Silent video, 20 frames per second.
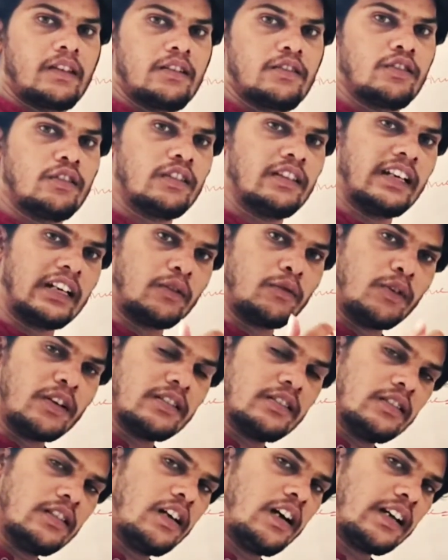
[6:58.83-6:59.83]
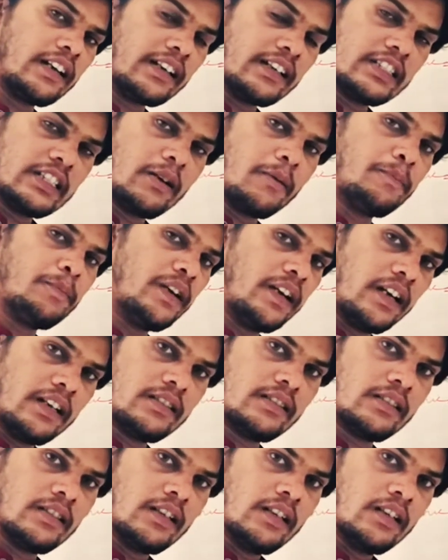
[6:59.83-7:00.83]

So that original organism appears